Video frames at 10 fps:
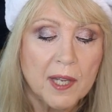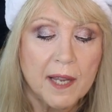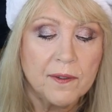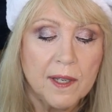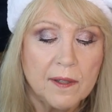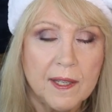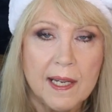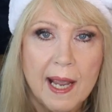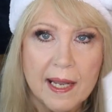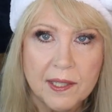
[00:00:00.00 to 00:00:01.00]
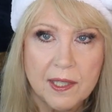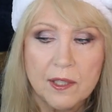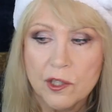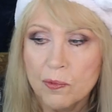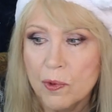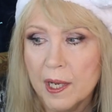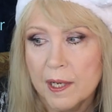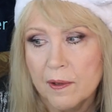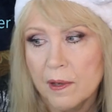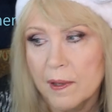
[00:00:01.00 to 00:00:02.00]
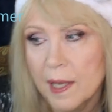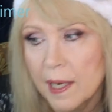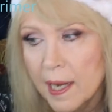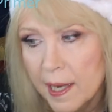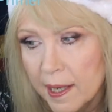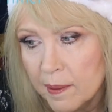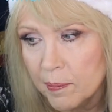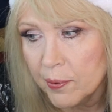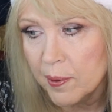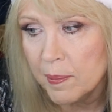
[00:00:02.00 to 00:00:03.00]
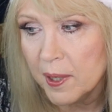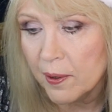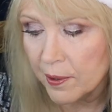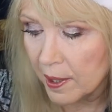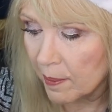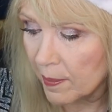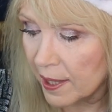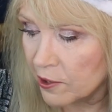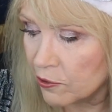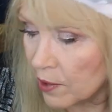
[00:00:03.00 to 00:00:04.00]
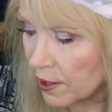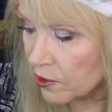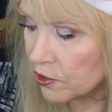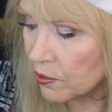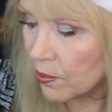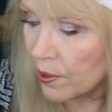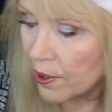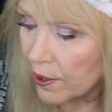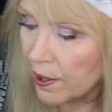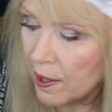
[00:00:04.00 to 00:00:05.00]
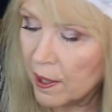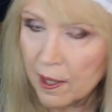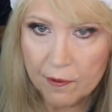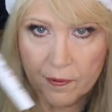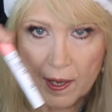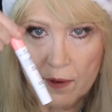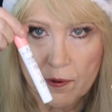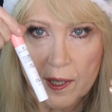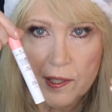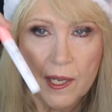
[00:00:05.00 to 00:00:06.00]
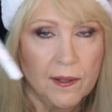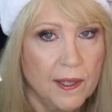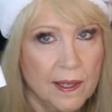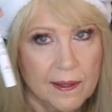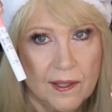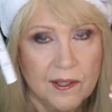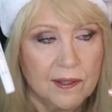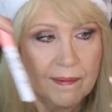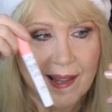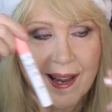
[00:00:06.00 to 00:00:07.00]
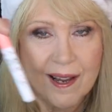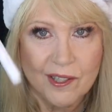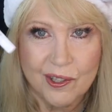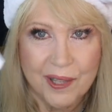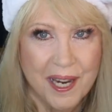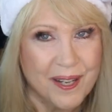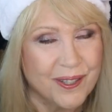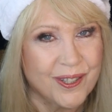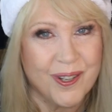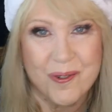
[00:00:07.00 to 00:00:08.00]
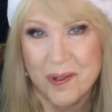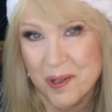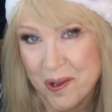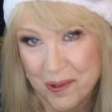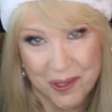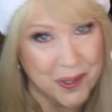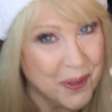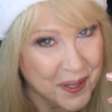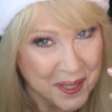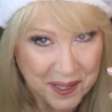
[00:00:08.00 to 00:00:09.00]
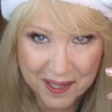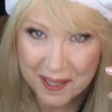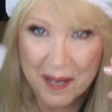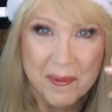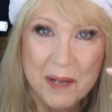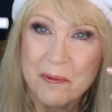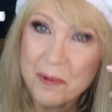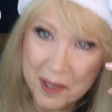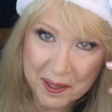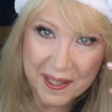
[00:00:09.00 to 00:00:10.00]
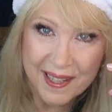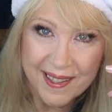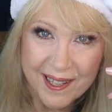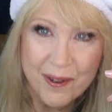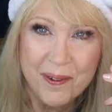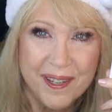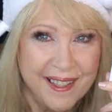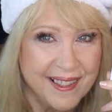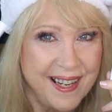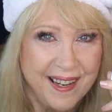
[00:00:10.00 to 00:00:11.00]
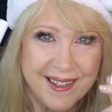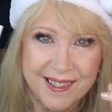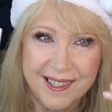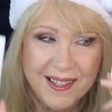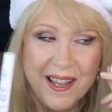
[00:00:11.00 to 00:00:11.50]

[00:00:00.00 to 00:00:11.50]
I think the Essence one that I premiered at my drugstore favorites, I think this actually is so close to this. I mean, really, it really is.